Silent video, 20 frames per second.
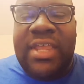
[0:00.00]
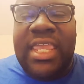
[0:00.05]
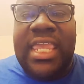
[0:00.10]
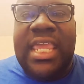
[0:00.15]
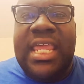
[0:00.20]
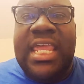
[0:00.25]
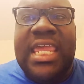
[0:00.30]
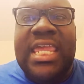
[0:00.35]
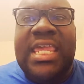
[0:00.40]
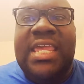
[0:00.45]

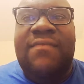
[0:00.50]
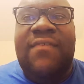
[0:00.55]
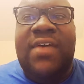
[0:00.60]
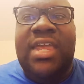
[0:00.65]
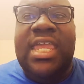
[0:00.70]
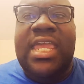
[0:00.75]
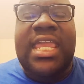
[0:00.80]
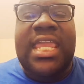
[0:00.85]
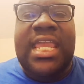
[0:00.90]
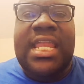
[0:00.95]
Fucking he
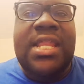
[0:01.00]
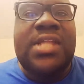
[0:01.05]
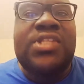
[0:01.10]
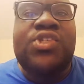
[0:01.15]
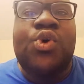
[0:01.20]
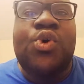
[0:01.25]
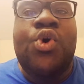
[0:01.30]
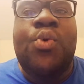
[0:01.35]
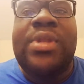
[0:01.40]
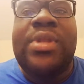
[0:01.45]
fucking
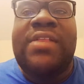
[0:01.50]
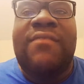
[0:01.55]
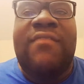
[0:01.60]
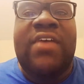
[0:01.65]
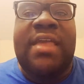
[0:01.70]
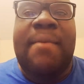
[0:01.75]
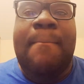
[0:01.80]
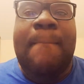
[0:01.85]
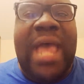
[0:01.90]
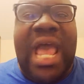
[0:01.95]
getting into it with the
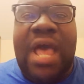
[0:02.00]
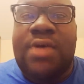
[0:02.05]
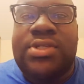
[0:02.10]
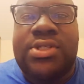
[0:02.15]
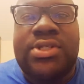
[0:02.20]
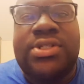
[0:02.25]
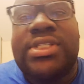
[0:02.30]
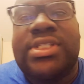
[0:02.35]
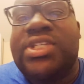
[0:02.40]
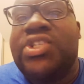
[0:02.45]
fucking
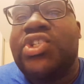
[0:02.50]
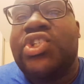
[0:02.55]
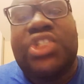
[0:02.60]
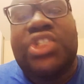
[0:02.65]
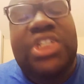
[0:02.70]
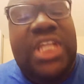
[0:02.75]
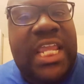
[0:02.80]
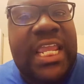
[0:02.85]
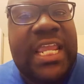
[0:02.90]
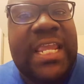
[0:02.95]
bouncers and
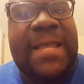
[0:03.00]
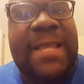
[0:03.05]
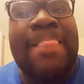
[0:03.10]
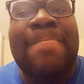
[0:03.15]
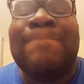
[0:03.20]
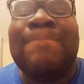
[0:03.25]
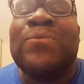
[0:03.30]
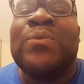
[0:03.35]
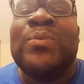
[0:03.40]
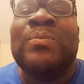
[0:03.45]
shit.